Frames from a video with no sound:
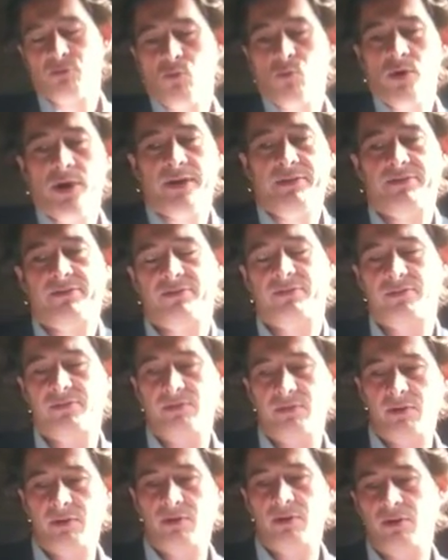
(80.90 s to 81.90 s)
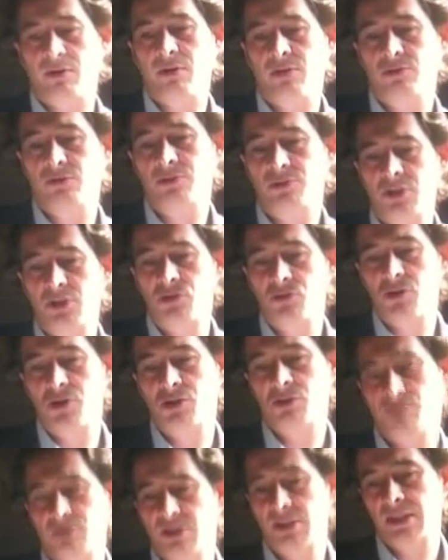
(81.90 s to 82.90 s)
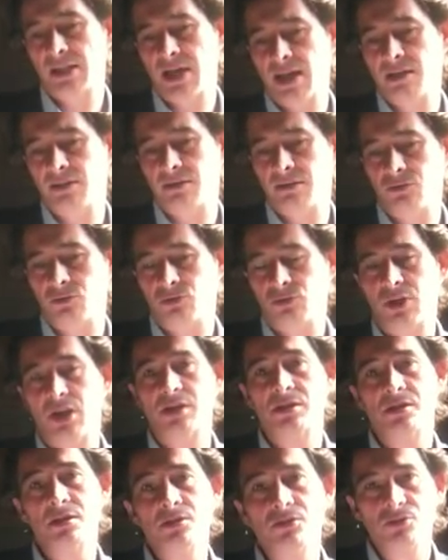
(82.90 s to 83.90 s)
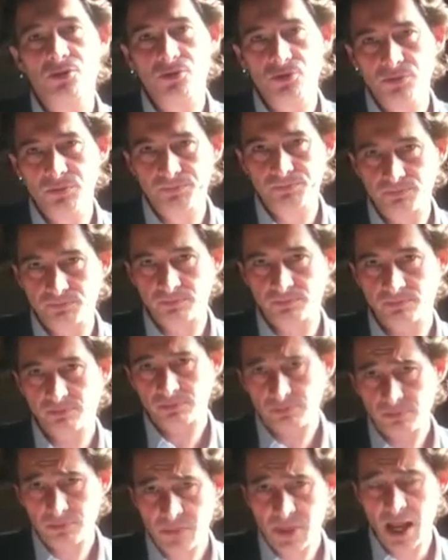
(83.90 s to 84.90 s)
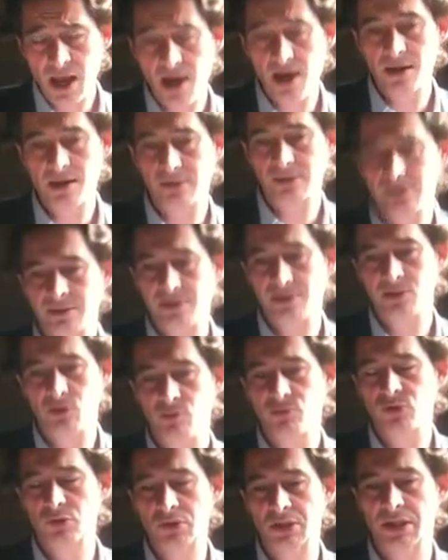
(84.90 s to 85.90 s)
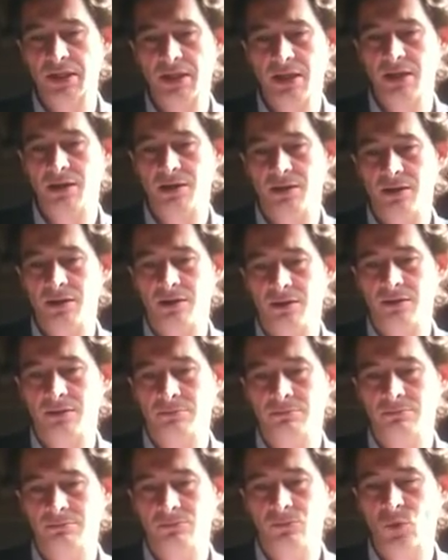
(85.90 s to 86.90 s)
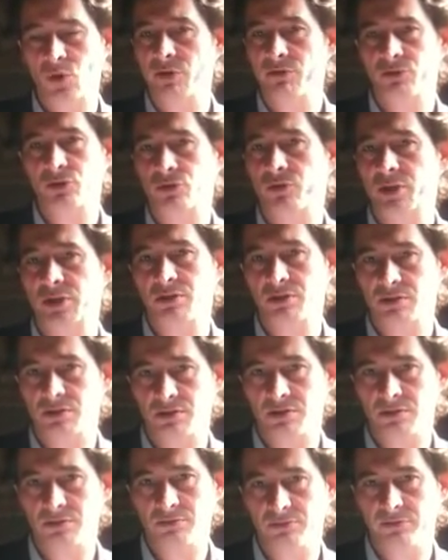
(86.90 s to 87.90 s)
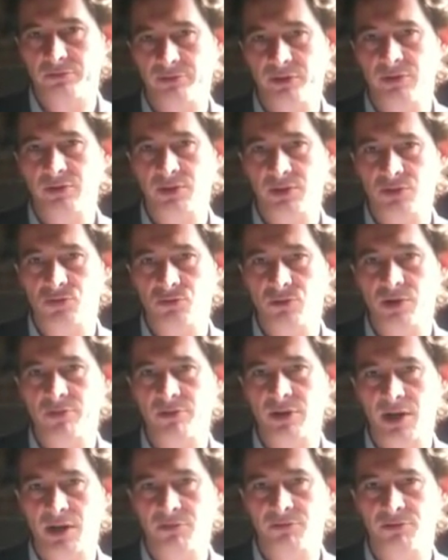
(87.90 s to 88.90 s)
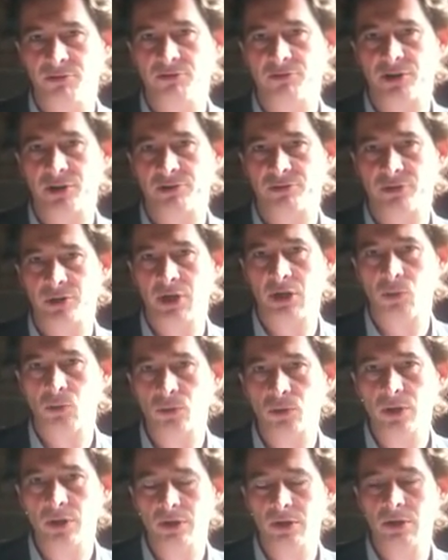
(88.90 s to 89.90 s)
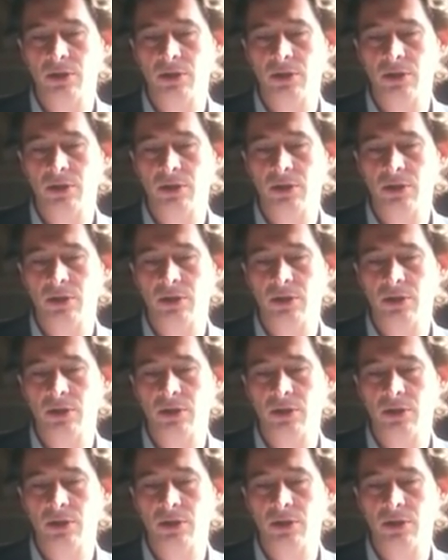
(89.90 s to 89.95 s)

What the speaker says: Moët, the situation is that 2002, that is obviously one of the greatest vintage we have had for very, very long.